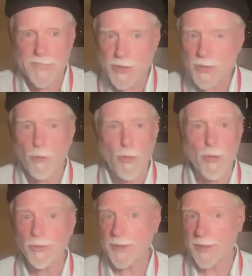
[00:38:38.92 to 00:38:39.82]
There's a
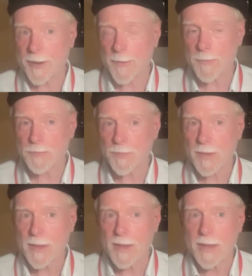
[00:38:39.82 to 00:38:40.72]
world in there,
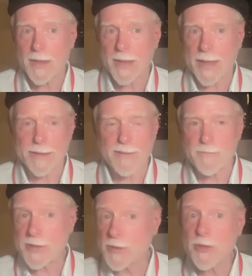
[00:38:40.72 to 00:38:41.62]
and
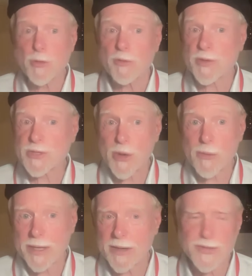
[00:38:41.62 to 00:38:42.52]
I've been doing this work for
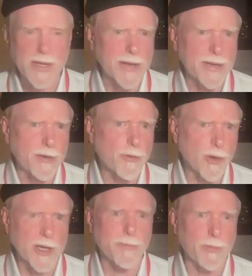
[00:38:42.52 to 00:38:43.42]
so many years. I got an
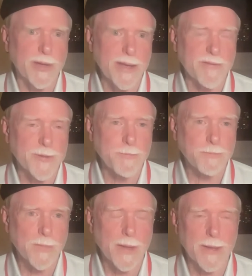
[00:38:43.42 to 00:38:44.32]
incredible gift,
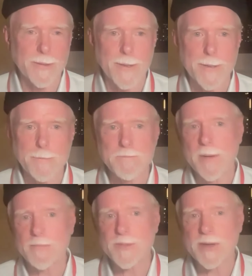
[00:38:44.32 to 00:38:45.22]
and
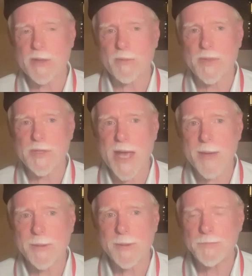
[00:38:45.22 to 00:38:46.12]
I'm trying to think when this
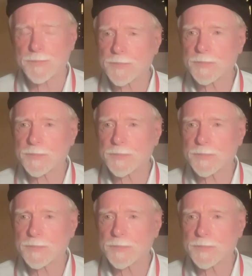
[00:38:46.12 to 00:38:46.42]
happened.